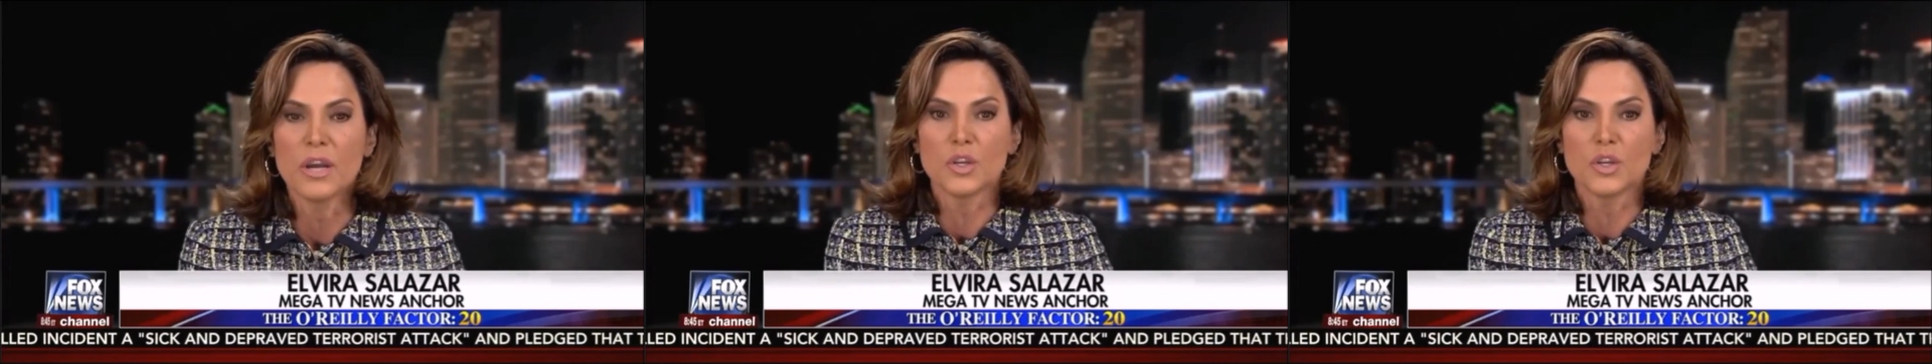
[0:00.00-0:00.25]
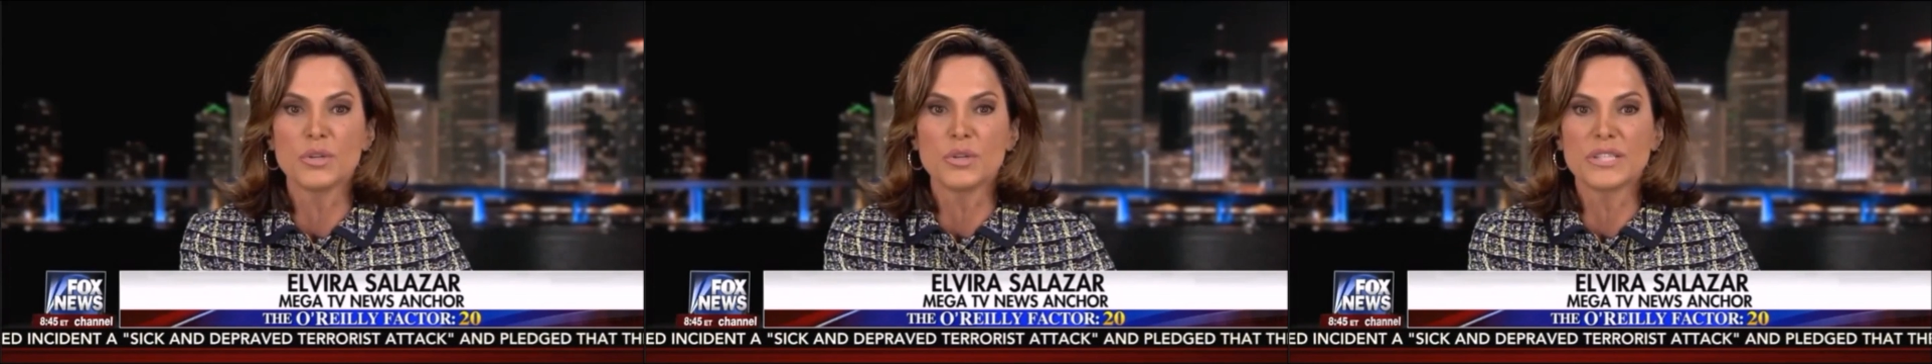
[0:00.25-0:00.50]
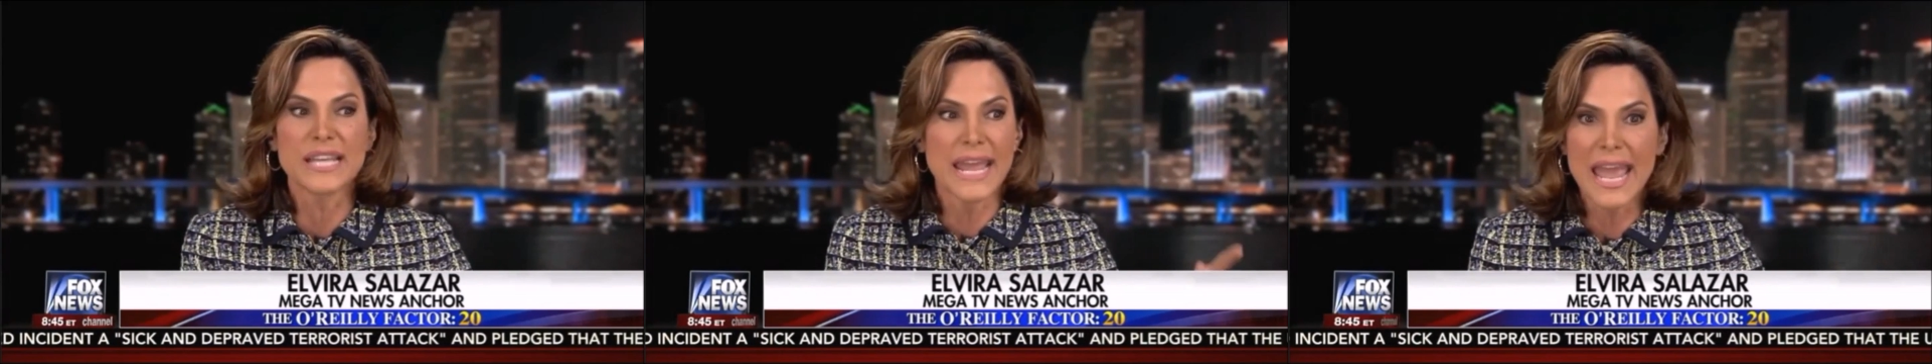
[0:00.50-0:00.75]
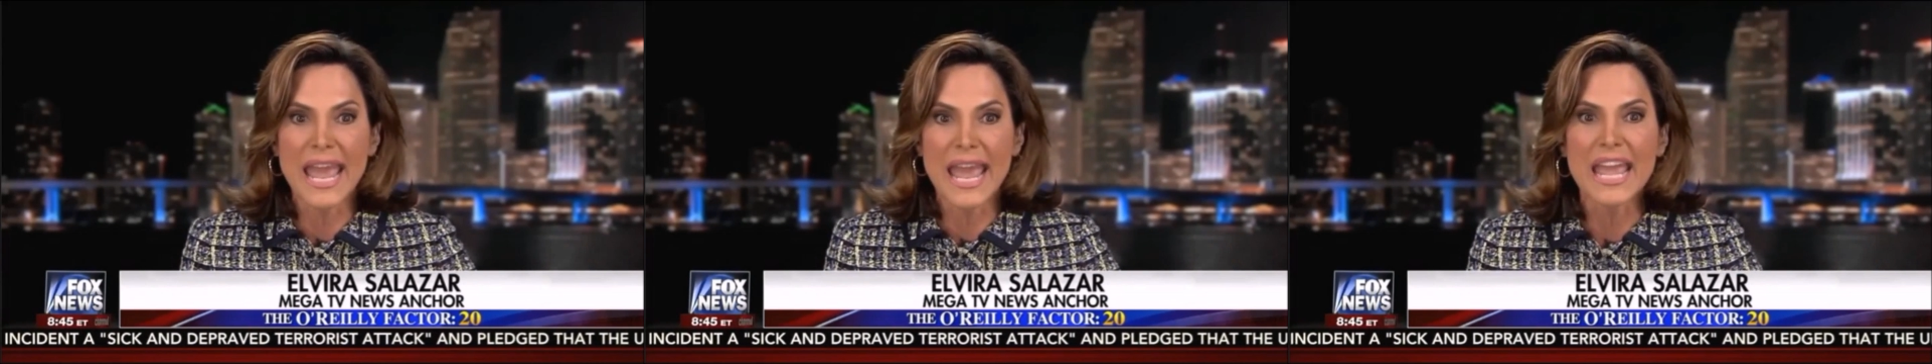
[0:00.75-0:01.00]
you would
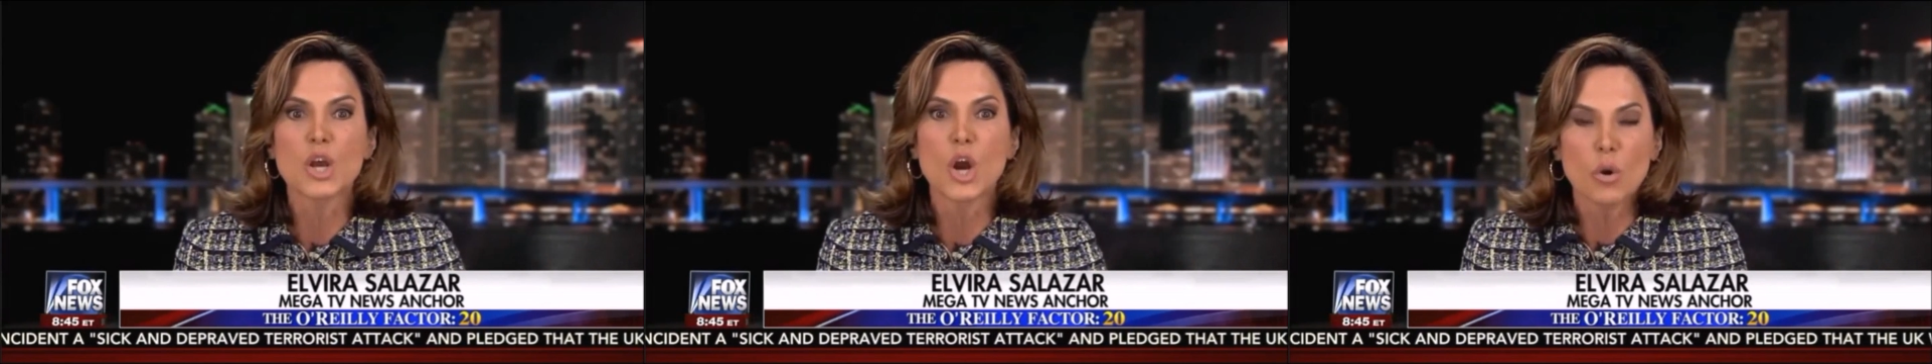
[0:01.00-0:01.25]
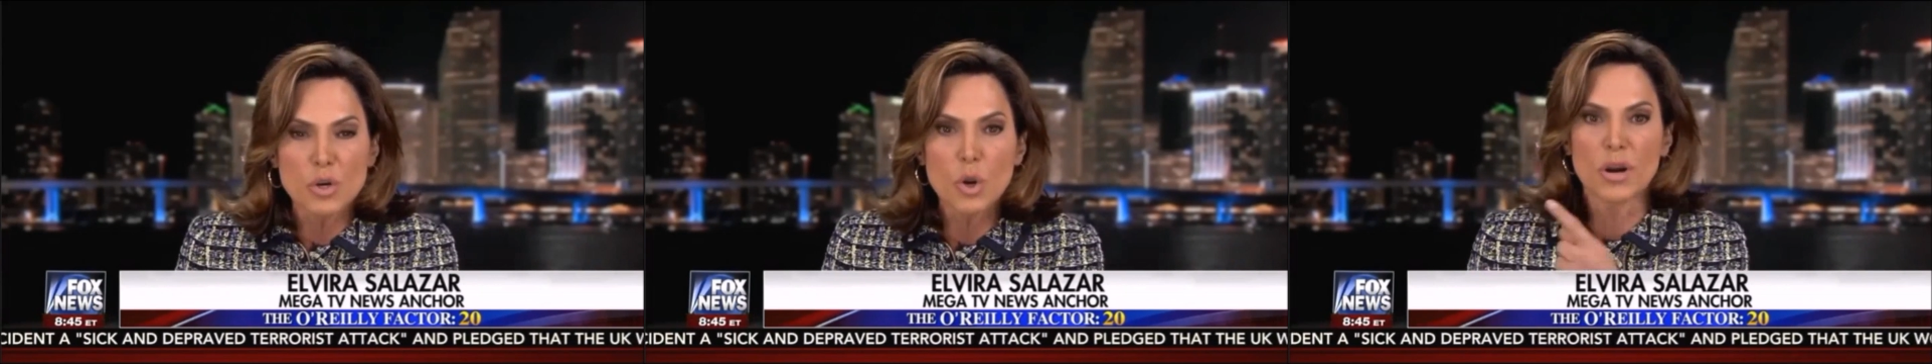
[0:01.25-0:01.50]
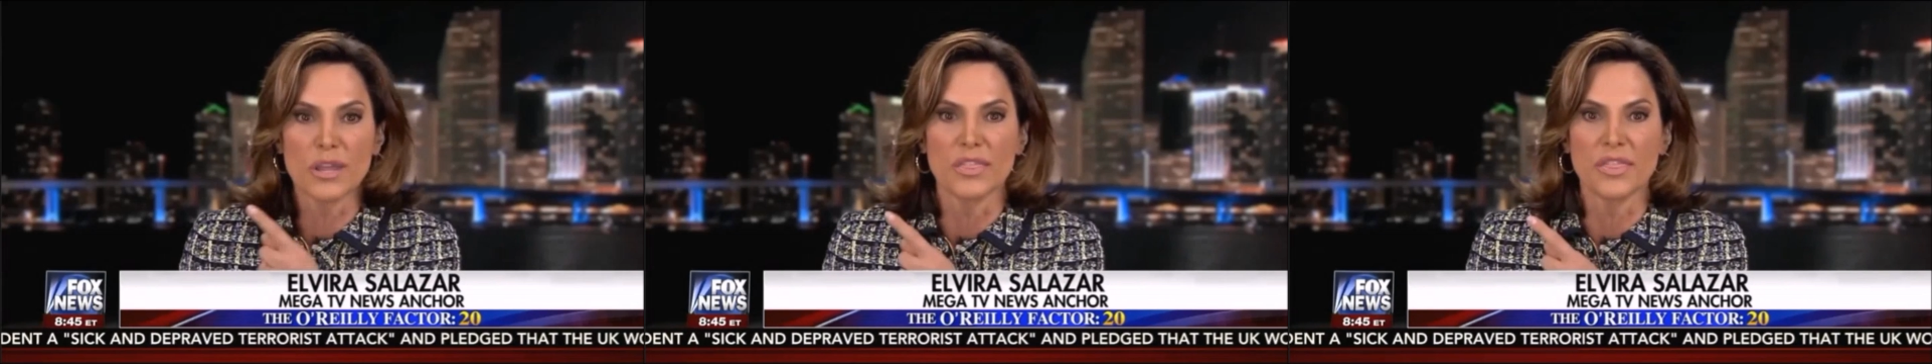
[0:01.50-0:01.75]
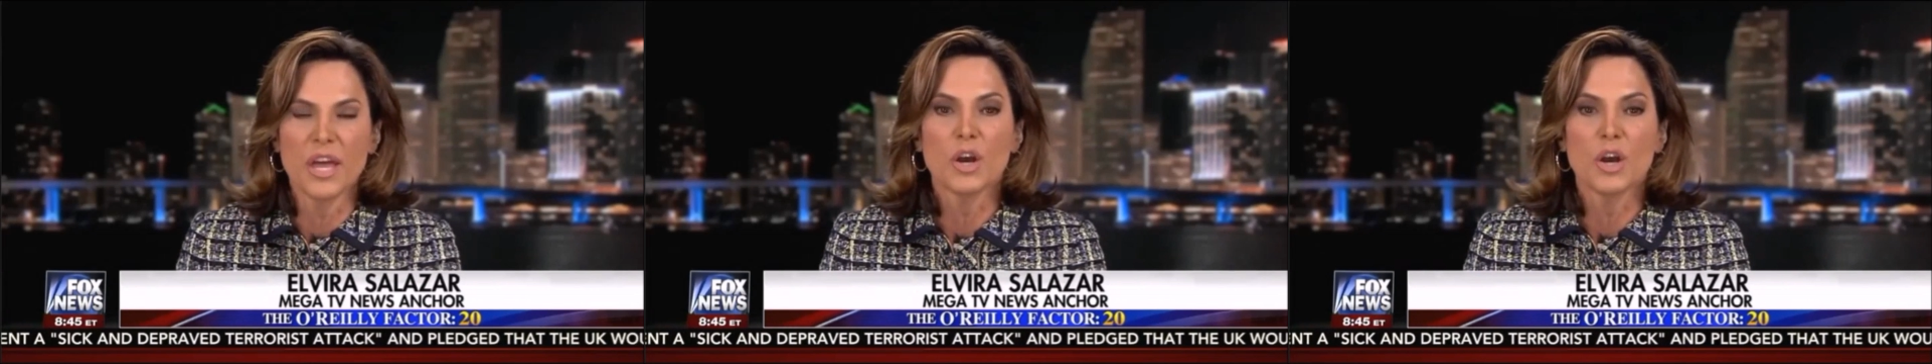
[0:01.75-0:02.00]
say, hey, go
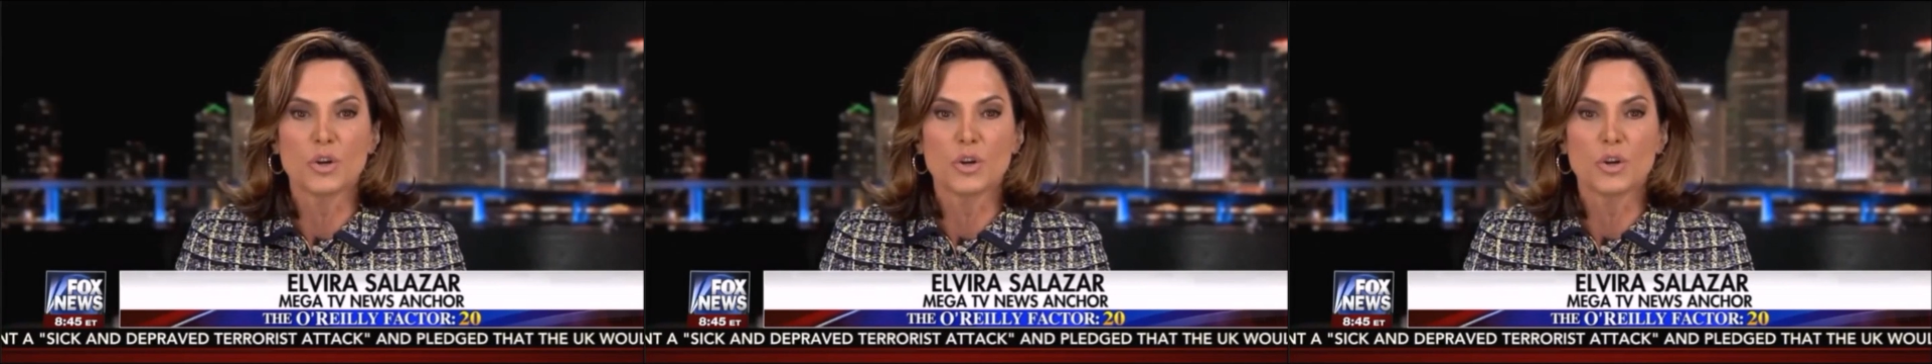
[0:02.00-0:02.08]
north,